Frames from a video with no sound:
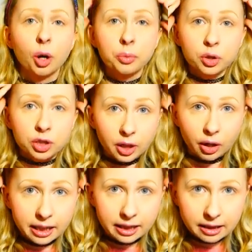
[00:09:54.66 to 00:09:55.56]
community or
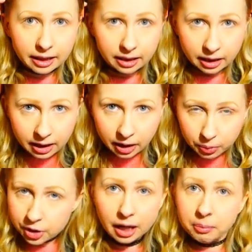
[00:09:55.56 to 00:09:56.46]
anything,
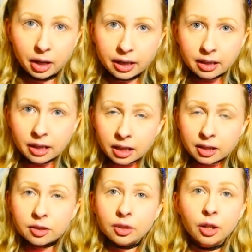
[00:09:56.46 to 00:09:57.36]
which I'm not in.
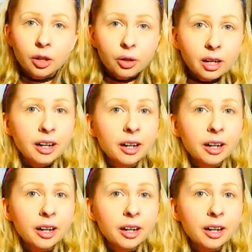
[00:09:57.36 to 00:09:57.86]
So